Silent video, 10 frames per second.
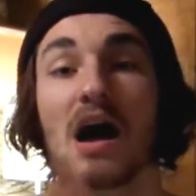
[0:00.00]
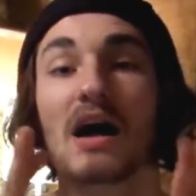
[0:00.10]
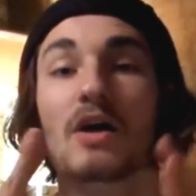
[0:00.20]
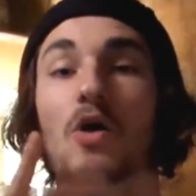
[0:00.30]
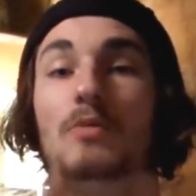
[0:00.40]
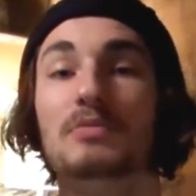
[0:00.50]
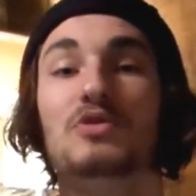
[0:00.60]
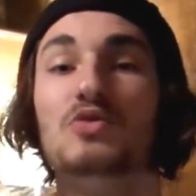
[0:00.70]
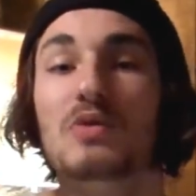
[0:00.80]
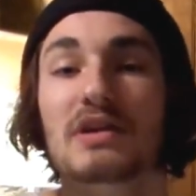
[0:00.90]
I hope
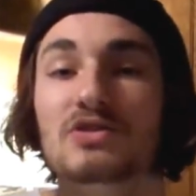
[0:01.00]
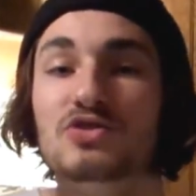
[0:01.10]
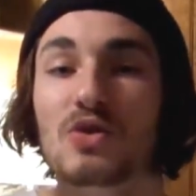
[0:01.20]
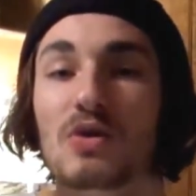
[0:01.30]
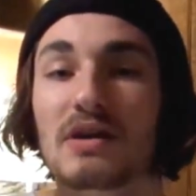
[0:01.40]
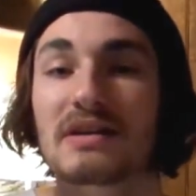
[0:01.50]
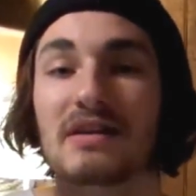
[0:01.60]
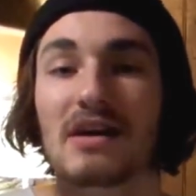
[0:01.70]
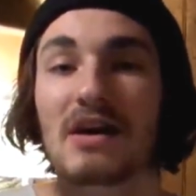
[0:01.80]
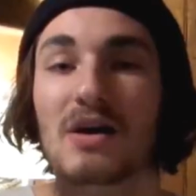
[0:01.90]
you enjoyed
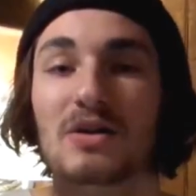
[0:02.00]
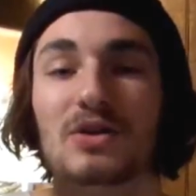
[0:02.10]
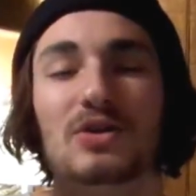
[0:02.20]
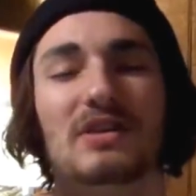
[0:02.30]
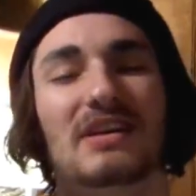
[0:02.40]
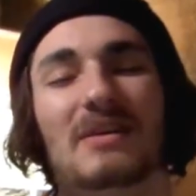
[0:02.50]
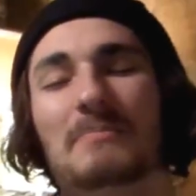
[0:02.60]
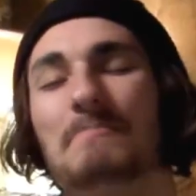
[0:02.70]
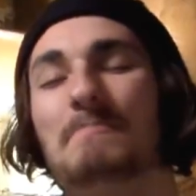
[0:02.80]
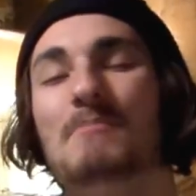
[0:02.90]
learning
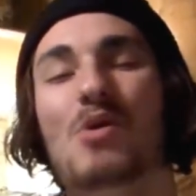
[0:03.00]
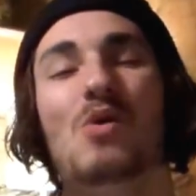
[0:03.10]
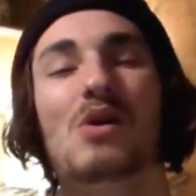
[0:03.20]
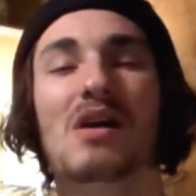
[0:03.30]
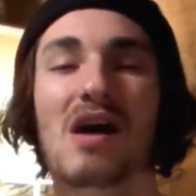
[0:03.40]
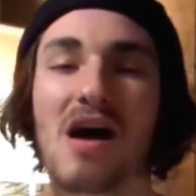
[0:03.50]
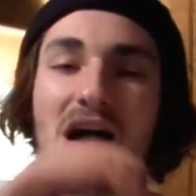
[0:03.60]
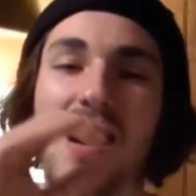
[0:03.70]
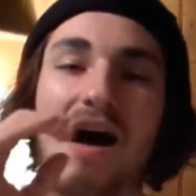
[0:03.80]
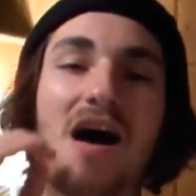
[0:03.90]
more
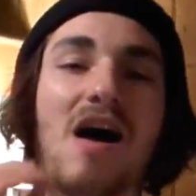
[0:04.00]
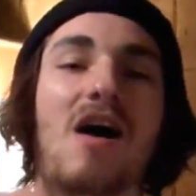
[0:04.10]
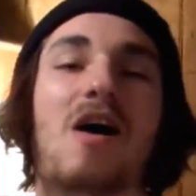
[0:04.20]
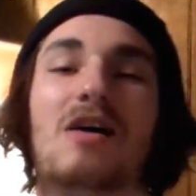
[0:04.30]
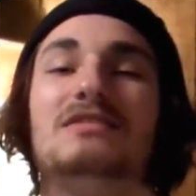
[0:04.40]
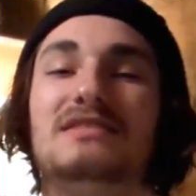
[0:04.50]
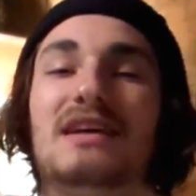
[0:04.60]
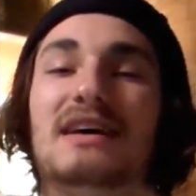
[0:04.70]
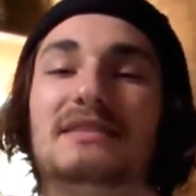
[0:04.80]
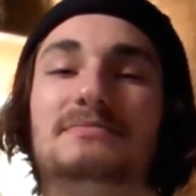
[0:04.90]

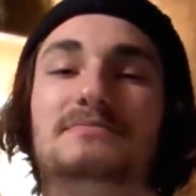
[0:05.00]
AUSLAN.